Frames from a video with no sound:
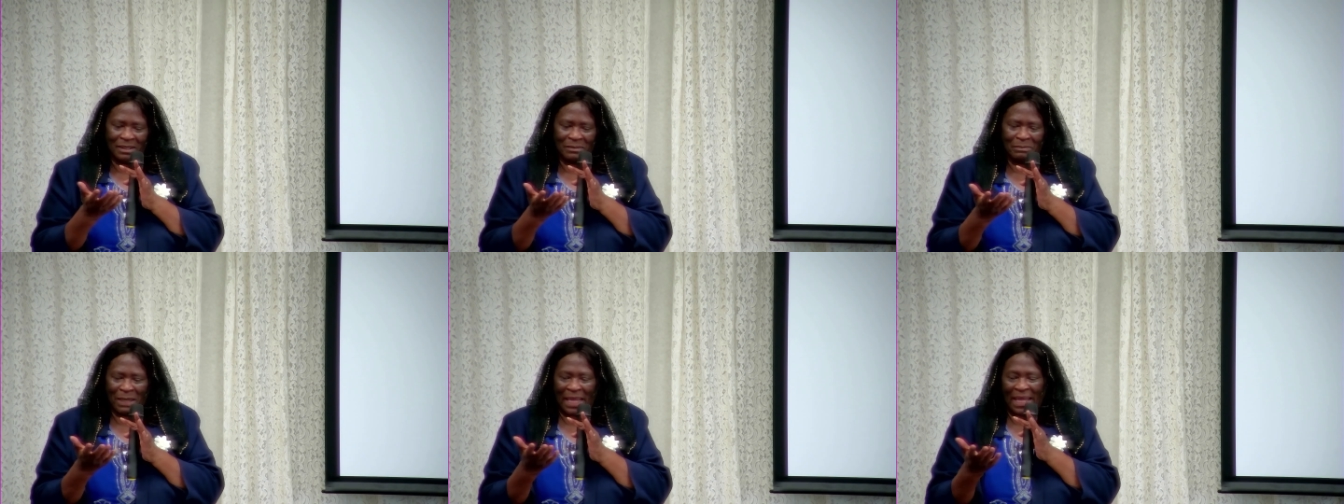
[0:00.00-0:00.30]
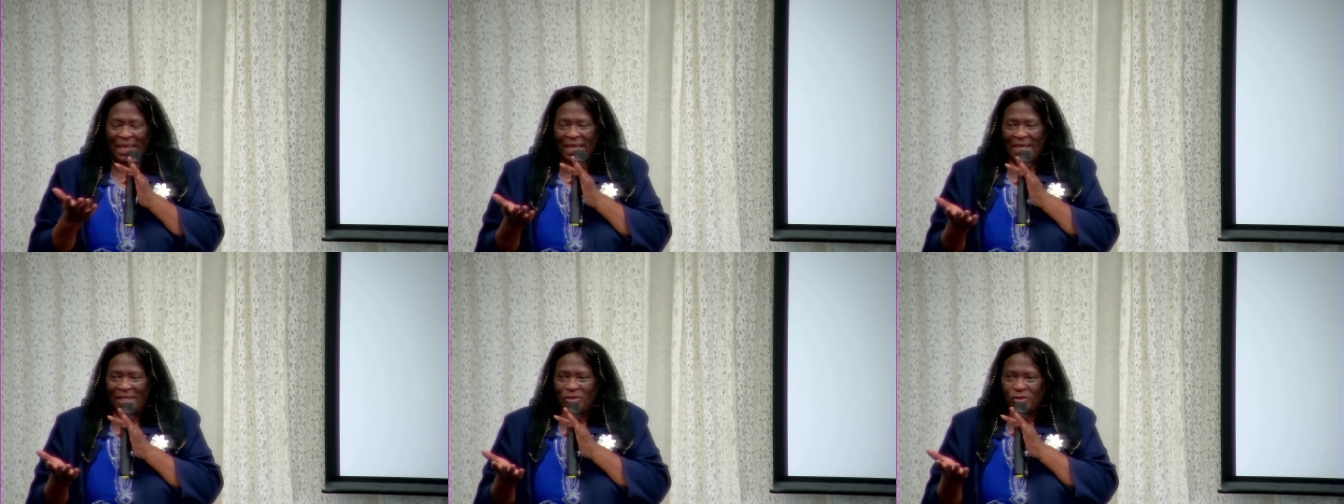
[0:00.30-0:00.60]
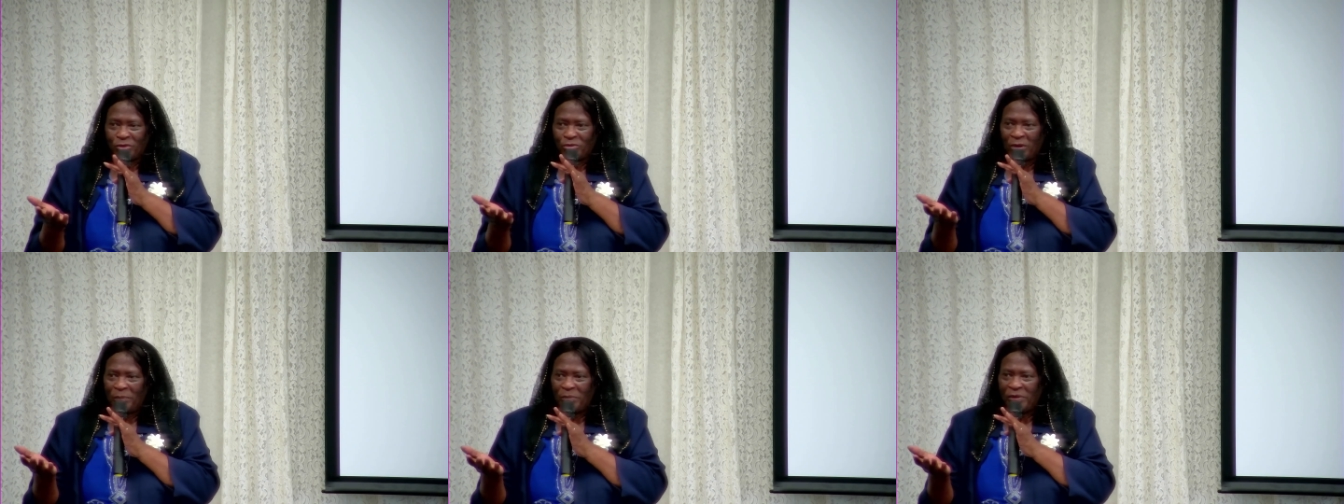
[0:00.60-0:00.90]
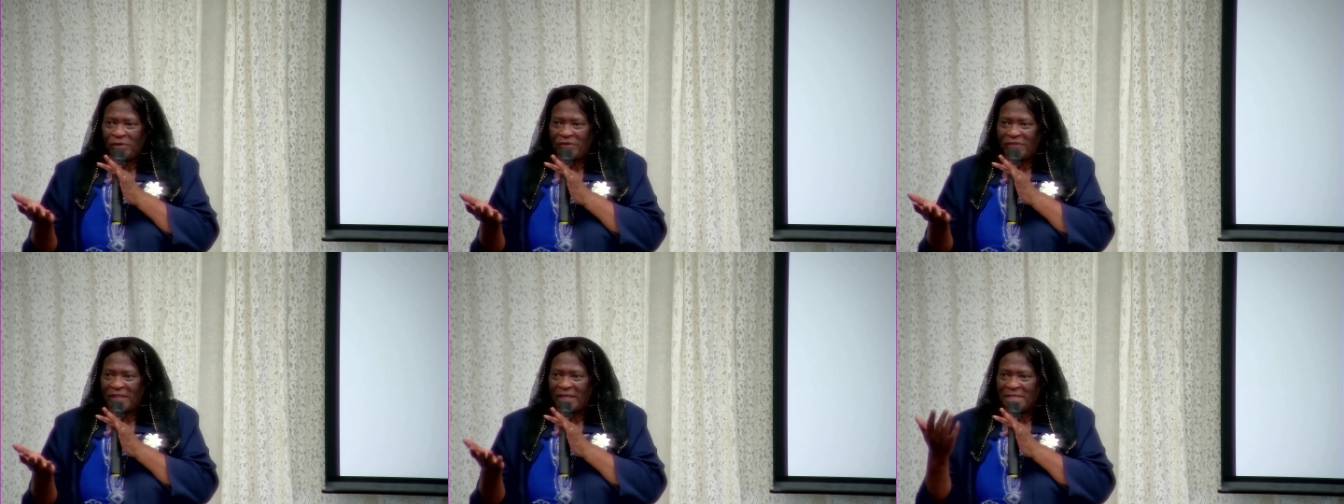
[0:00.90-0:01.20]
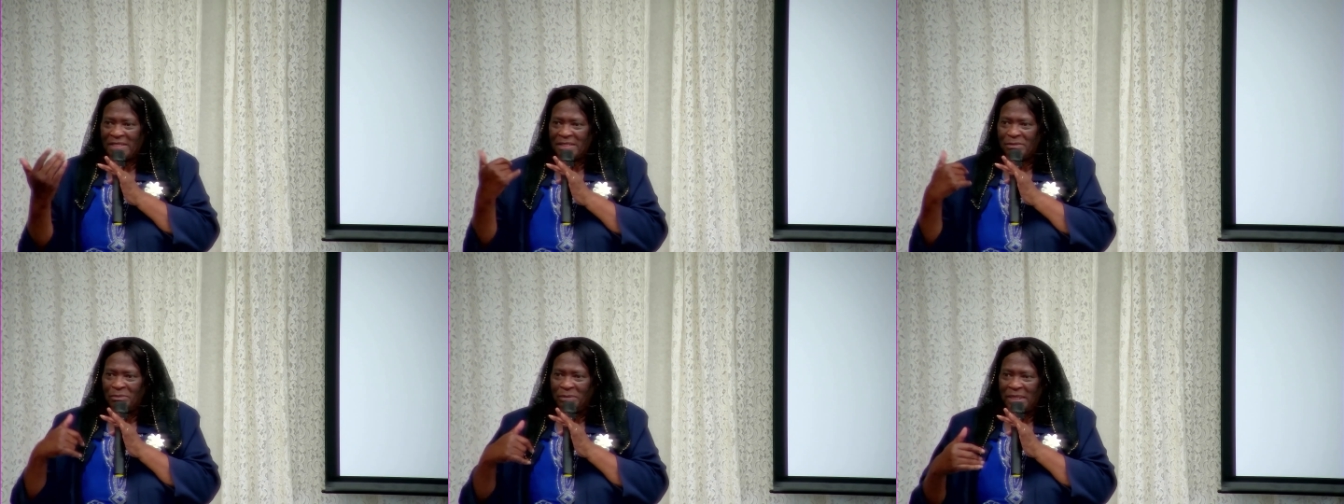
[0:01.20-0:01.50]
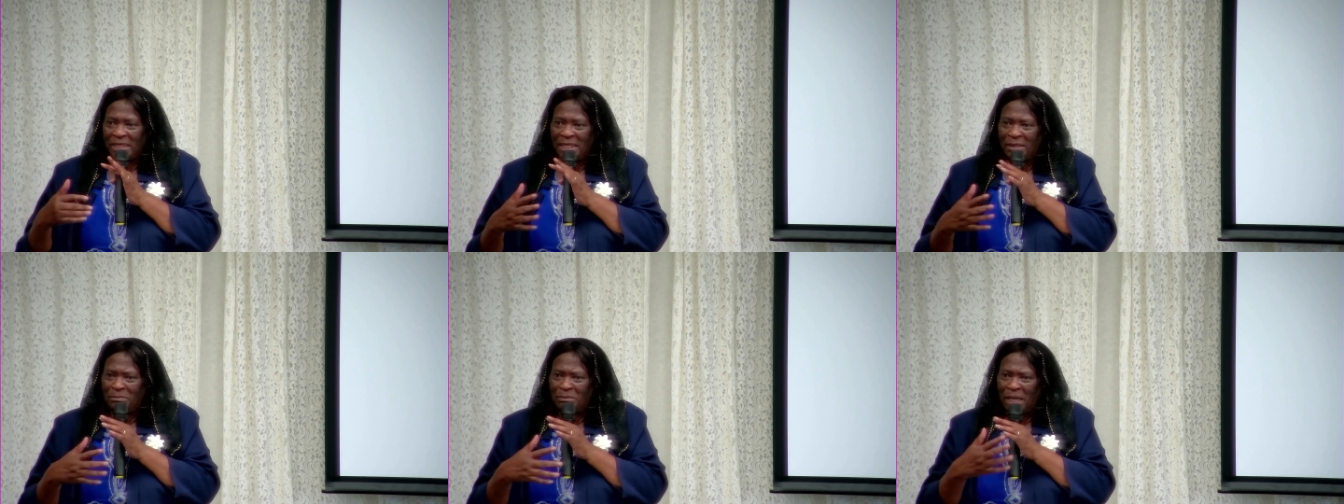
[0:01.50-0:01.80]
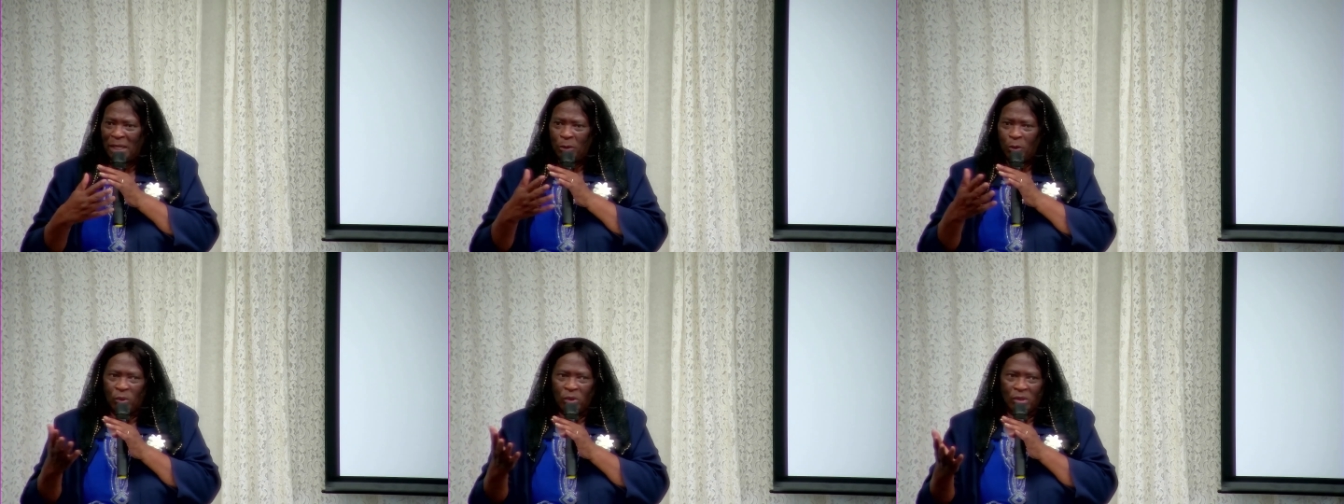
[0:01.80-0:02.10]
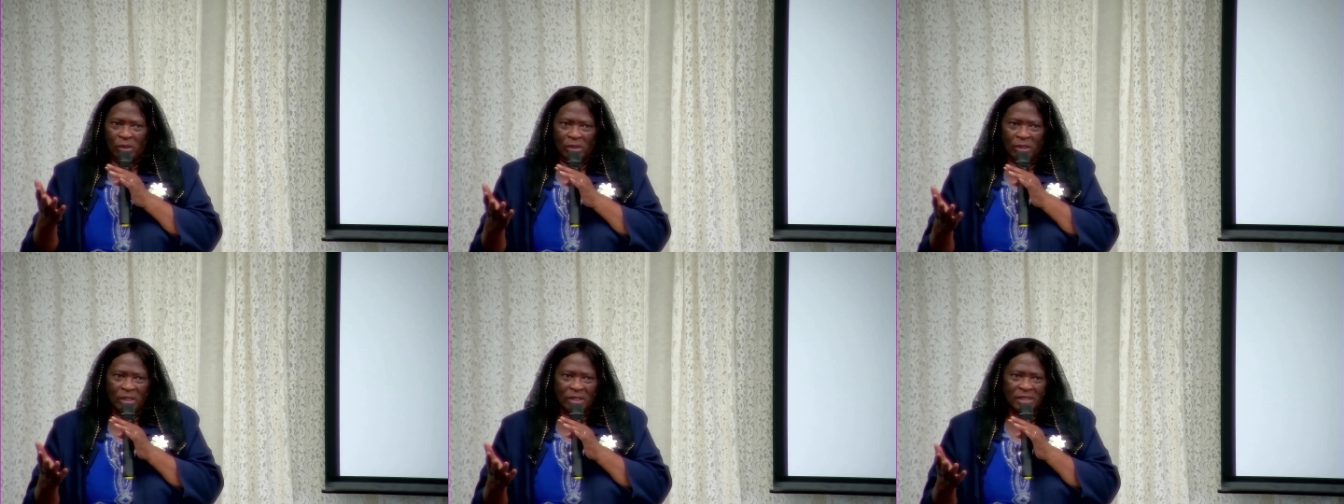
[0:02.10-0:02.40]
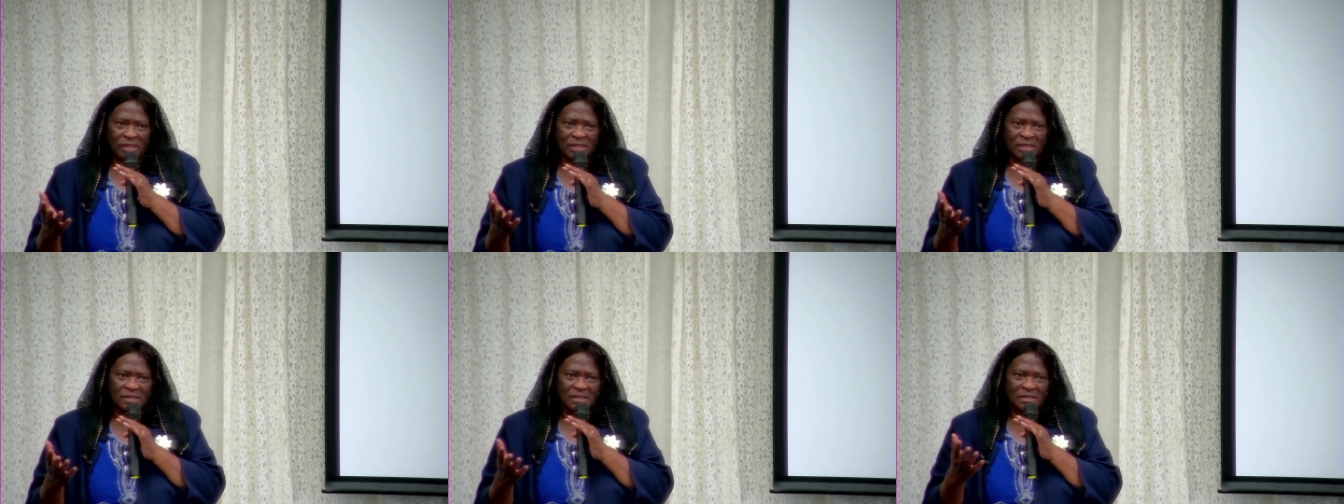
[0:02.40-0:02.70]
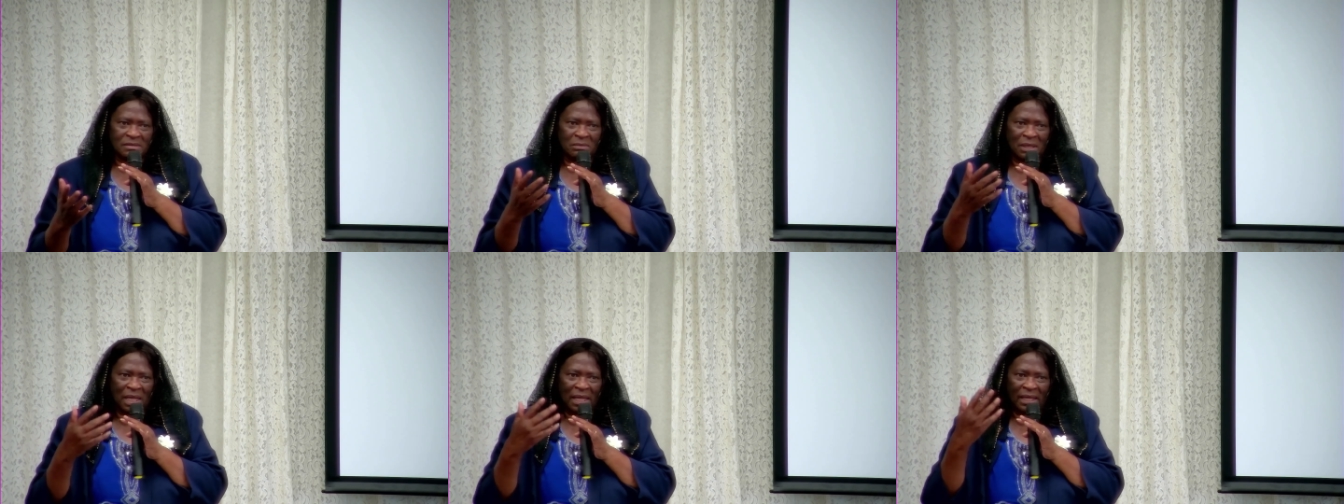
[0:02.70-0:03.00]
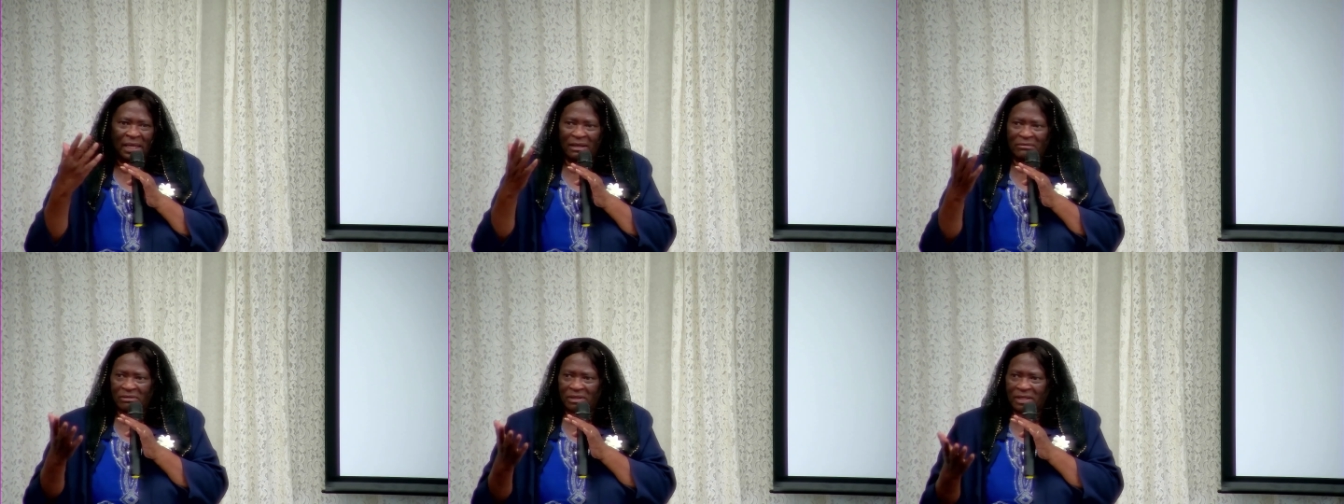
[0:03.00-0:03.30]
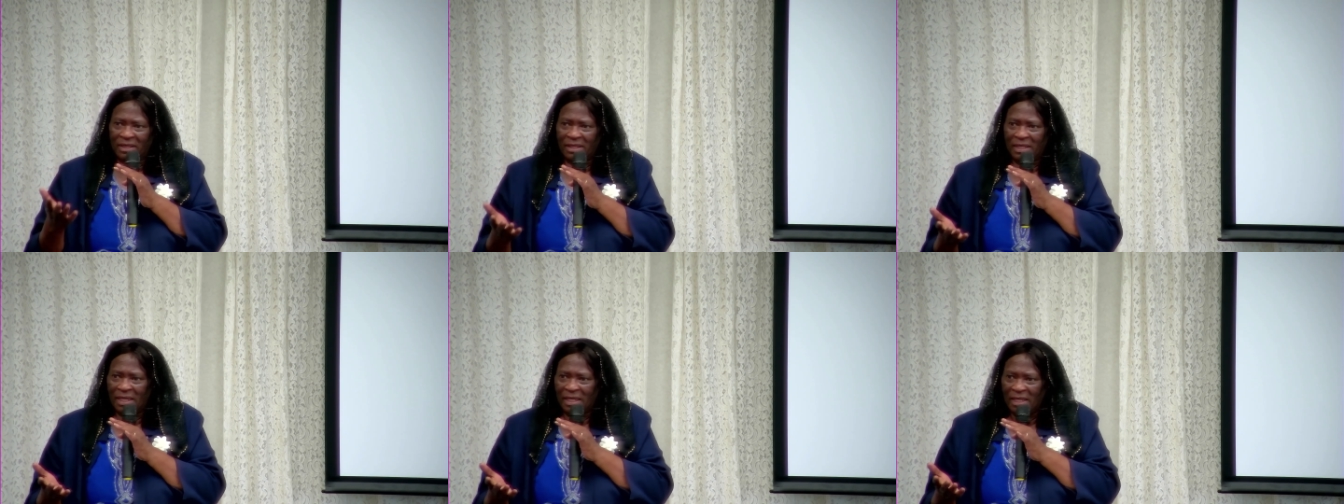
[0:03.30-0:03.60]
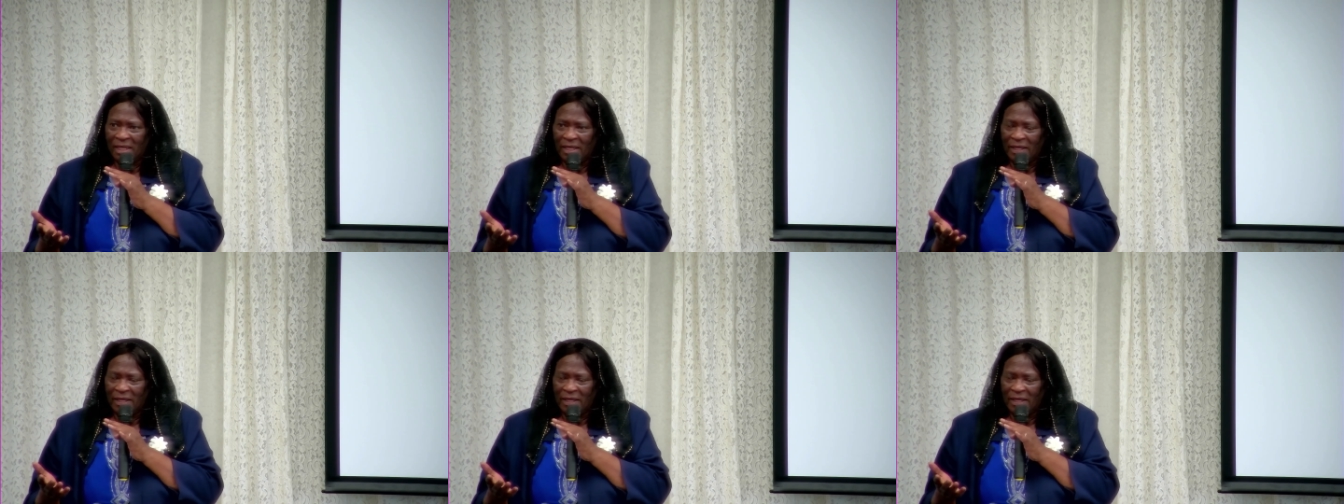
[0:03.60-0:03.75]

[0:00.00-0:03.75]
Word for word: my hands represent me, my works, my everything.